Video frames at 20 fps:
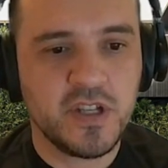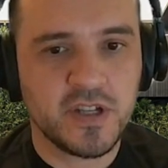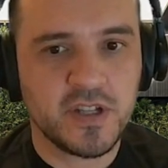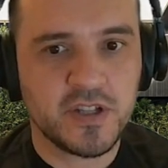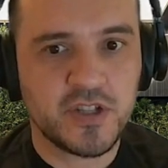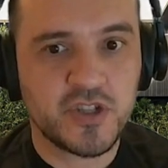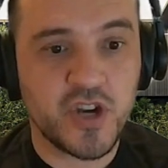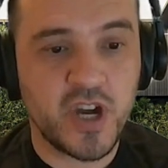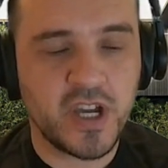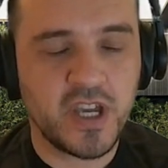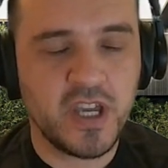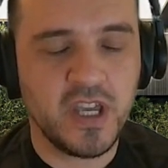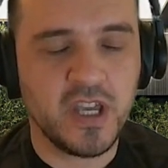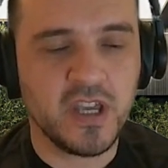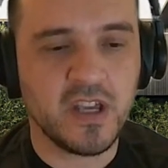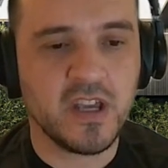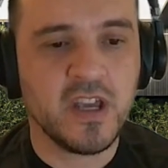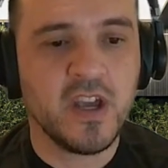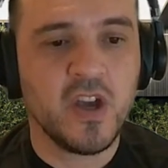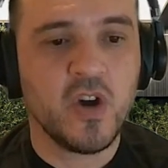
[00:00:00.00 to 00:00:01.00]
uh,
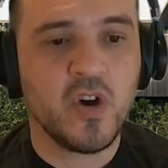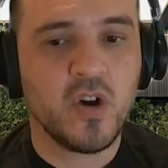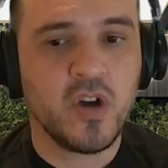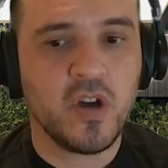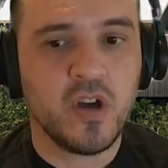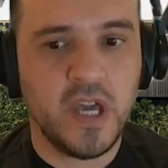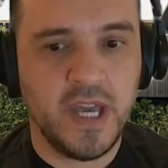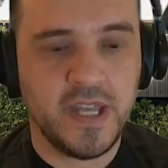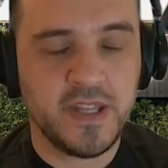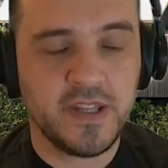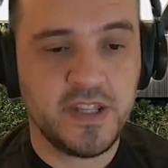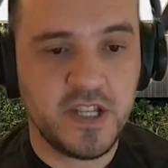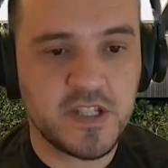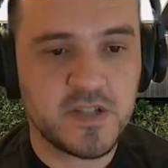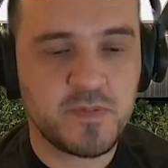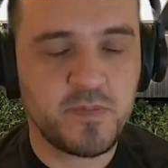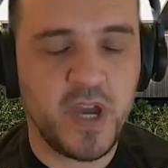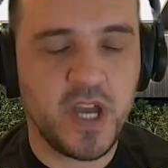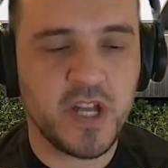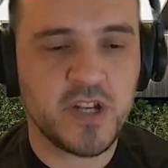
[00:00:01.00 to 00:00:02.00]
tracking and
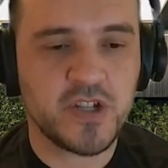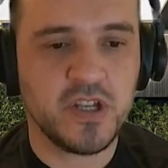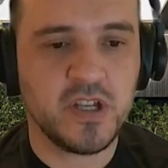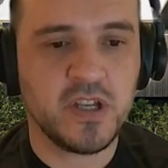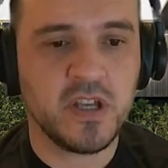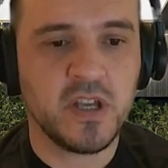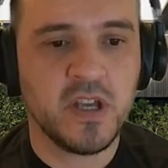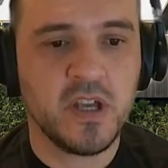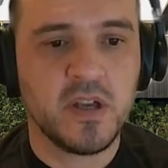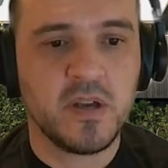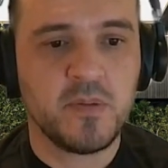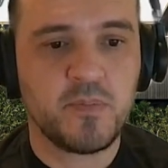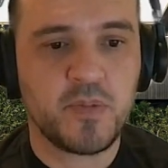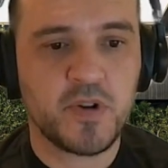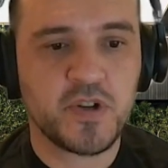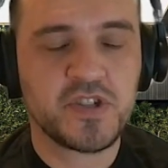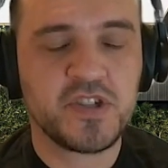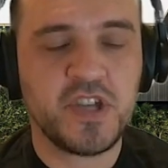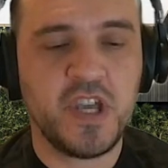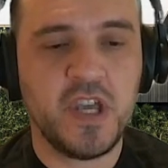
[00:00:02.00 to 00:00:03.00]
dispatching
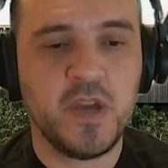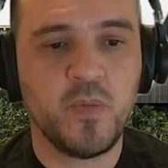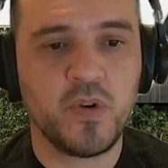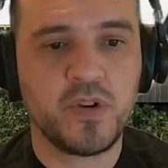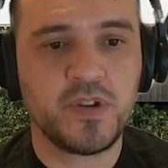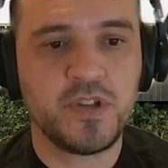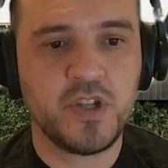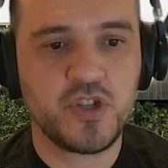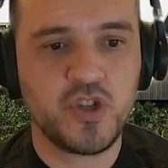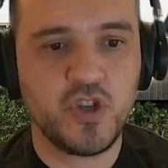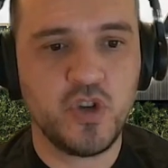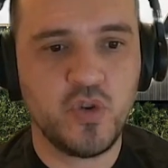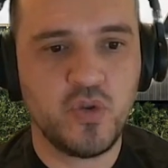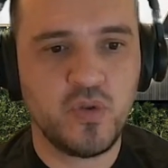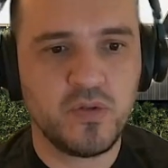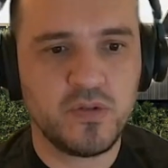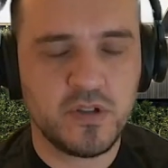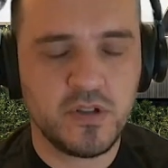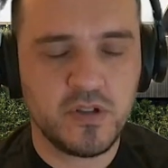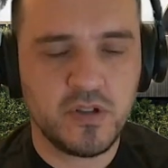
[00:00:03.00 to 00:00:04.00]
per se? What, did
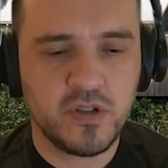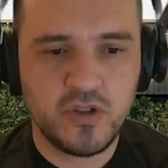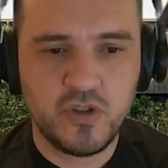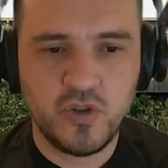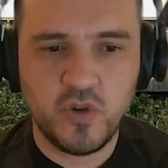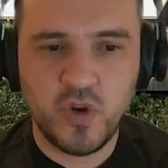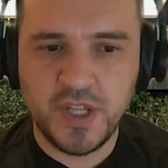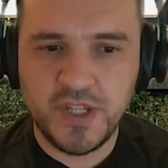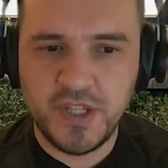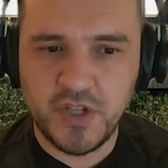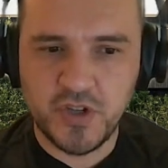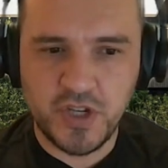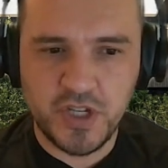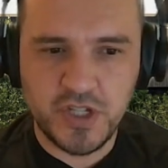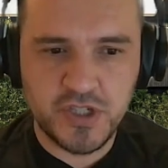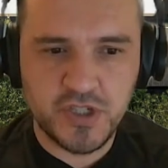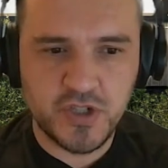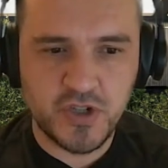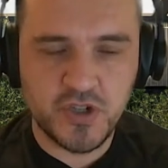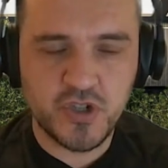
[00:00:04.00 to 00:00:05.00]
you do any
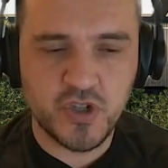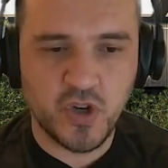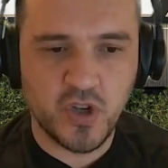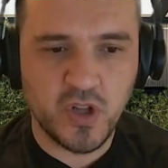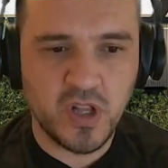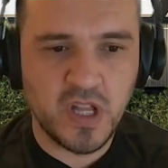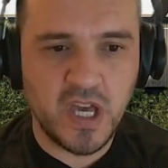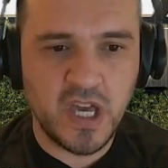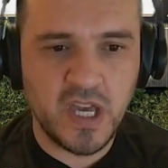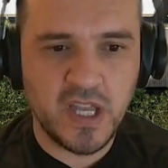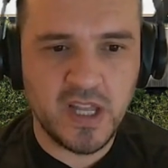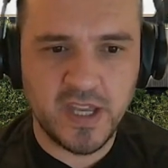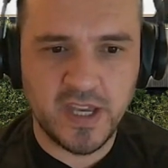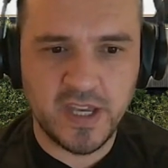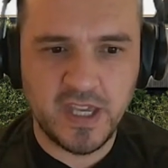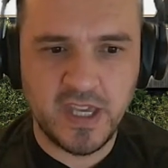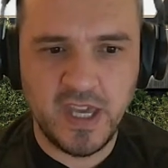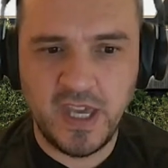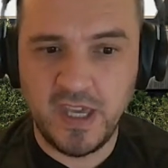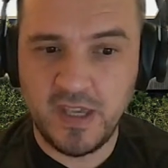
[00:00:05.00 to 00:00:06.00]
research online?
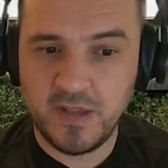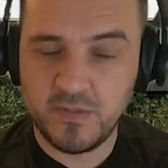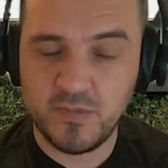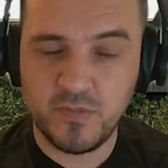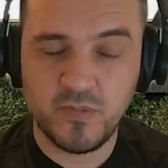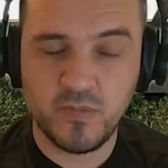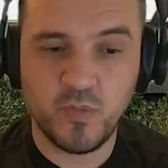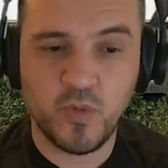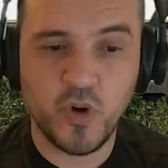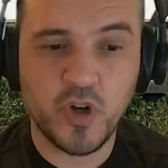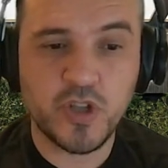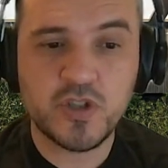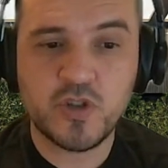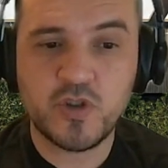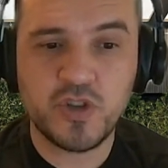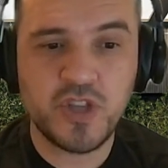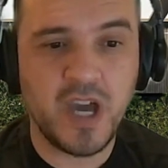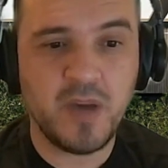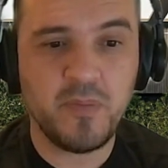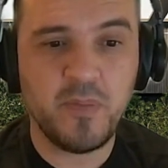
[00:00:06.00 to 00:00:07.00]
Like, hey, what
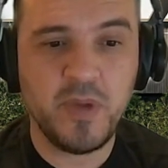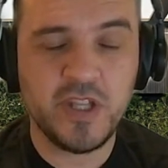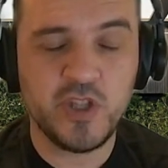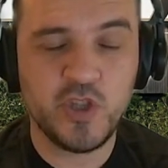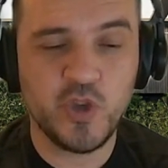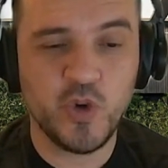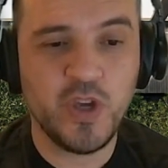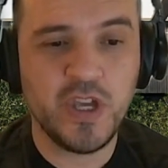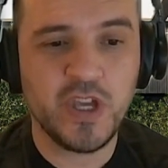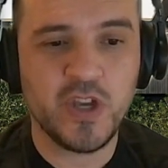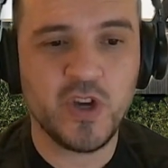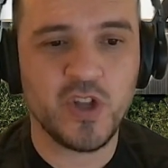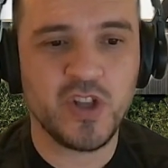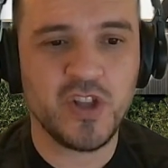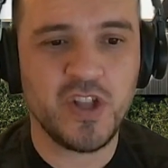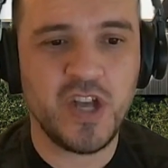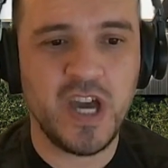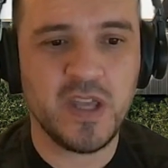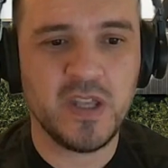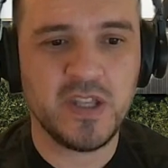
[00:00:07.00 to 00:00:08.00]
could I be doing
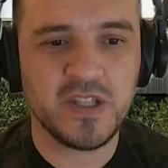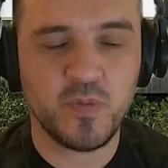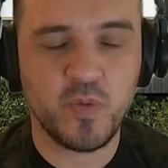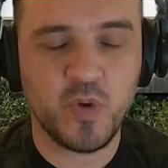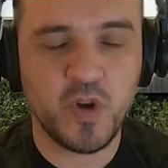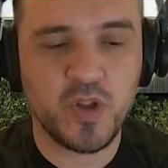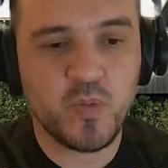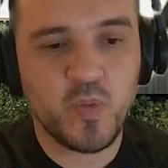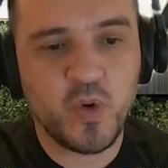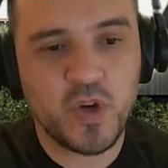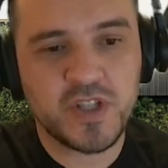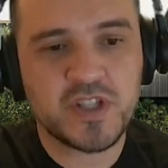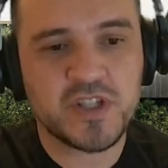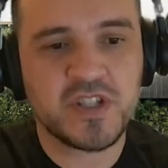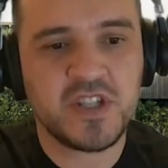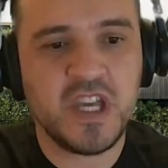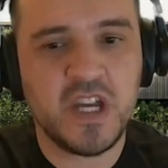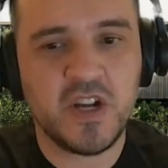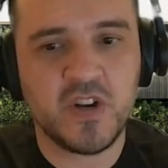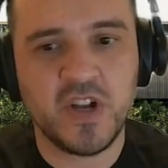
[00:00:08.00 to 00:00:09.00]
online? What,
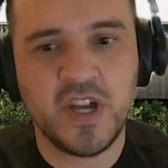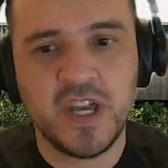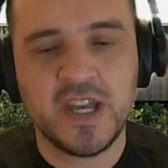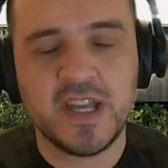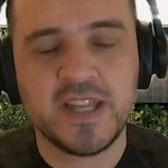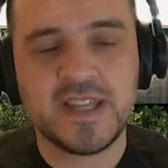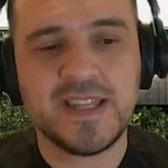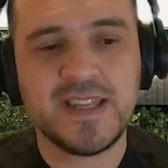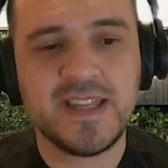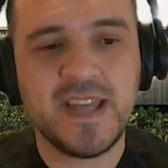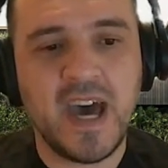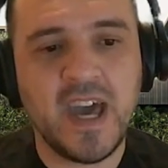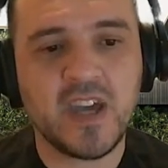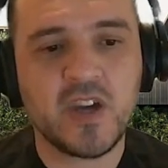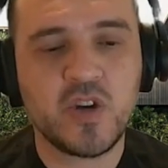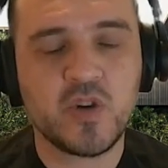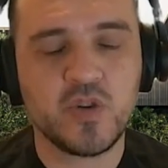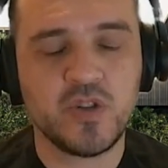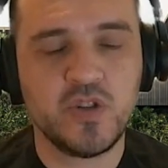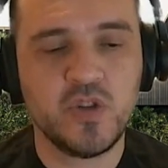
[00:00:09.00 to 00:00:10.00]
what's there that
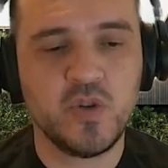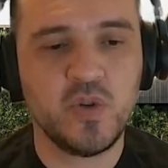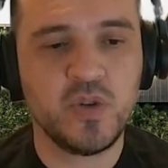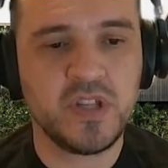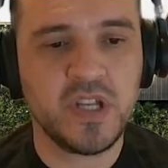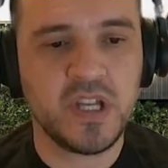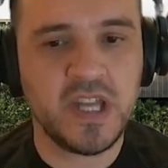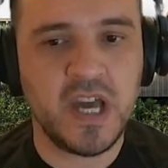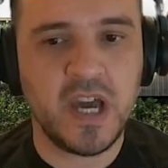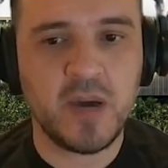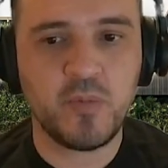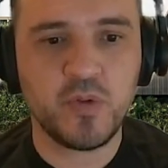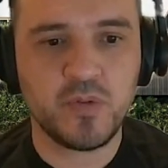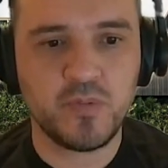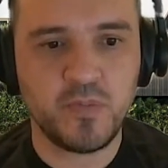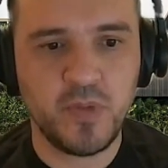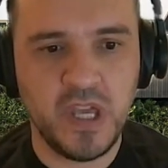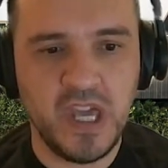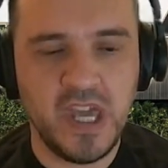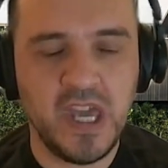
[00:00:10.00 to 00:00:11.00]
I could do that I
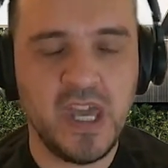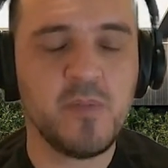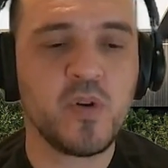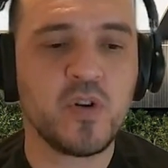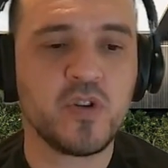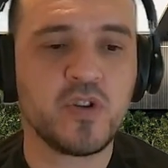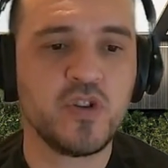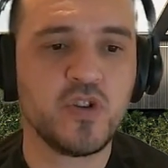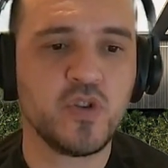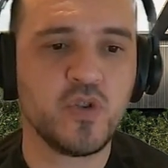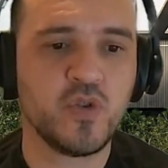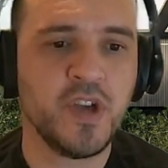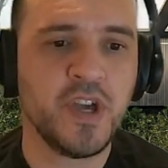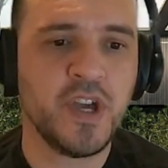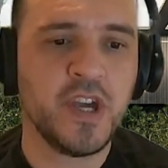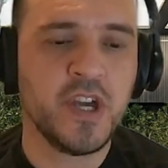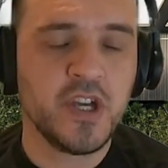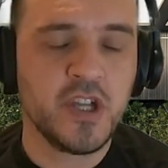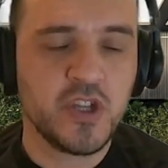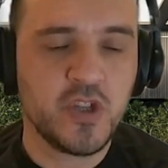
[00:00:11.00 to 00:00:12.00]
would be able to
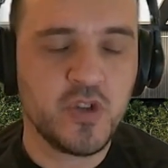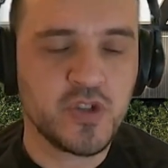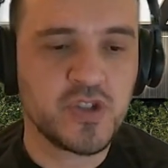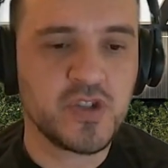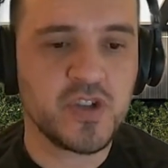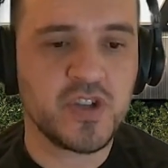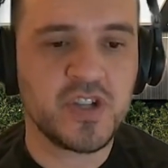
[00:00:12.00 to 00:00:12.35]
to